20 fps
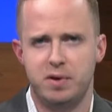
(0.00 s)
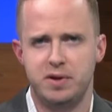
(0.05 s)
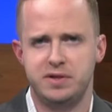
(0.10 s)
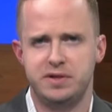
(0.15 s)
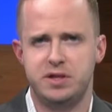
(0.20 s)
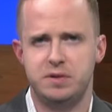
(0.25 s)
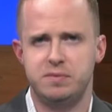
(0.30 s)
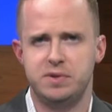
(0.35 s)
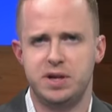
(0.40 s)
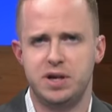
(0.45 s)
But
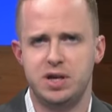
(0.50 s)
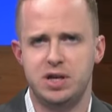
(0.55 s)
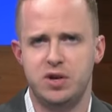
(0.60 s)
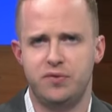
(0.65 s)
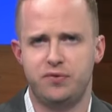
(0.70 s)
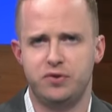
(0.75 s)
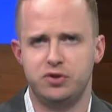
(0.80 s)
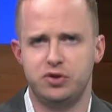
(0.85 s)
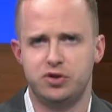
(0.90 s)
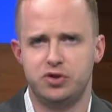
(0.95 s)
it seems like a
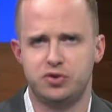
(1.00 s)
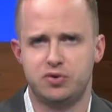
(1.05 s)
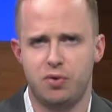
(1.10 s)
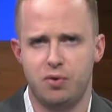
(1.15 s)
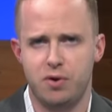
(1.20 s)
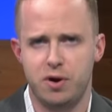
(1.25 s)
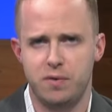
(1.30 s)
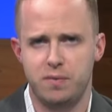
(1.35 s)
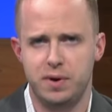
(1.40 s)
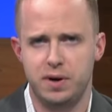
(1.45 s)
different
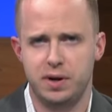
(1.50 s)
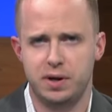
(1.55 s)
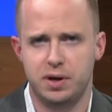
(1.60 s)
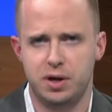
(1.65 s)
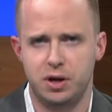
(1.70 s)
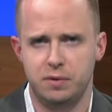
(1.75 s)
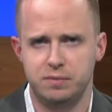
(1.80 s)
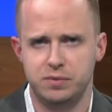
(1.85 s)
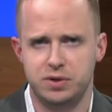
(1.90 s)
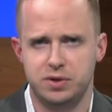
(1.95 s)
story when it
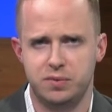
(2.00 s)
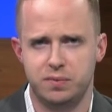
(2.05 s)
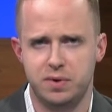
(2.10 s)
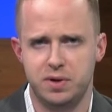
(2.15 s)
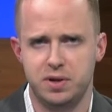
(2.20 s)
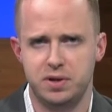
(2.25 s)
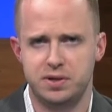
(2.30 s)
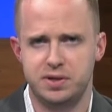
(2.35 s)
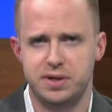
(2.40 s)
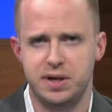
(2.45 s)
comes to
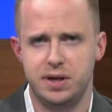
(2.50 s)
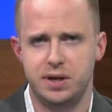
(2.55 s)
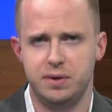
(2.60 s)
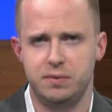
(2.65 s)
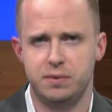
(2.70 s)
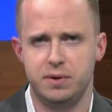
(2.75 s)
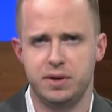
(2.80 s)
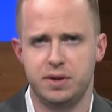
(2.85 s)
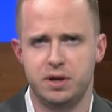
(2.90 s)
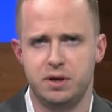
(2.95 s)
real
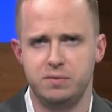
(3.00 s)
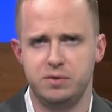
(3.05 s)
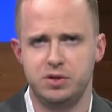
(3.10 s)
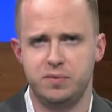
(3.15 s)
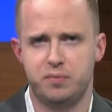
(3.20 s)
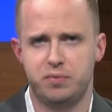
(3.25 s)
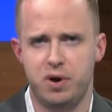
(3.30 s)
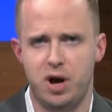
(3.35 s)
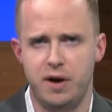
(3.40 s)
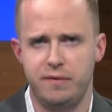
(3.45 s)
estate, when it
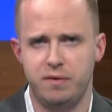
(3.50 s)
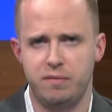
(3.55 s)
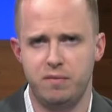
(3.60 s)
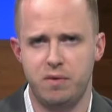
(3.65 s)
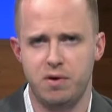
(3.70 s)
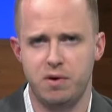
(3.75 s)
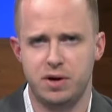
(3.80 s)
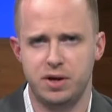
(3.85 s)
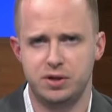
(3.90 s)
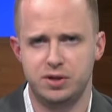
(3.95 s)
comes to
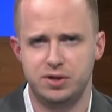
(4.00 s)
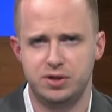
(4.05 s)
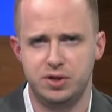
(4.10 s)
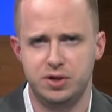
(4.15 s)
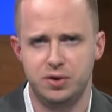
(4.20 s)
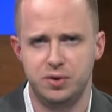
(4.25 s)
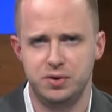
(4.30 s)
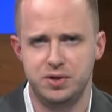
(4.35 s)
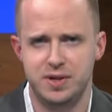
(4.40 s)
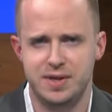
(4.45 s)
private markets,
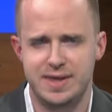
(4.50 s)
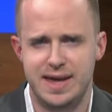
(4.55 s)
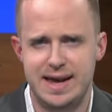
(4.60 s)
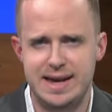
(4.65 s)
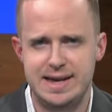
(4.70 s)
too. Did